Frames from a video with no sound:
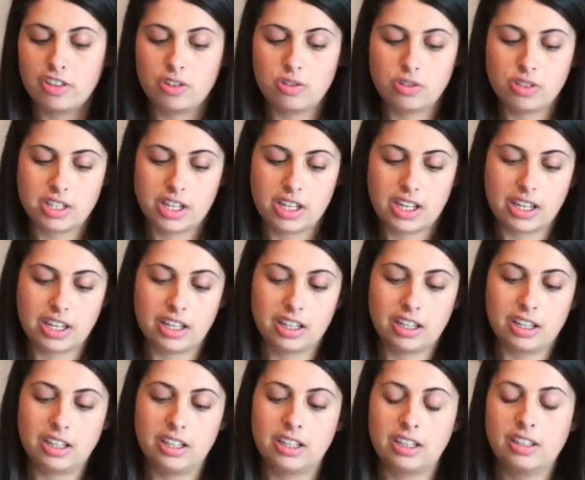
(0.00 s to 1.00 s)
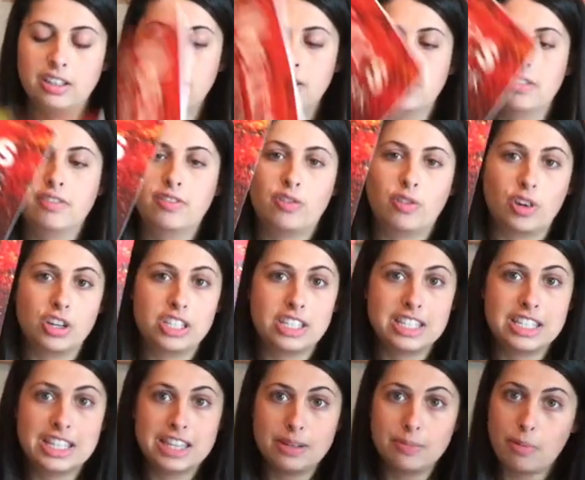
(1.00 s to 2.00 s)
using Voices
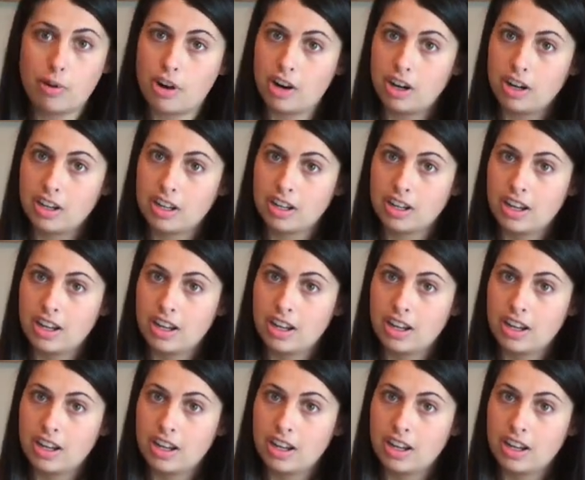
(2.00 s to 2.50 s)
in the Park.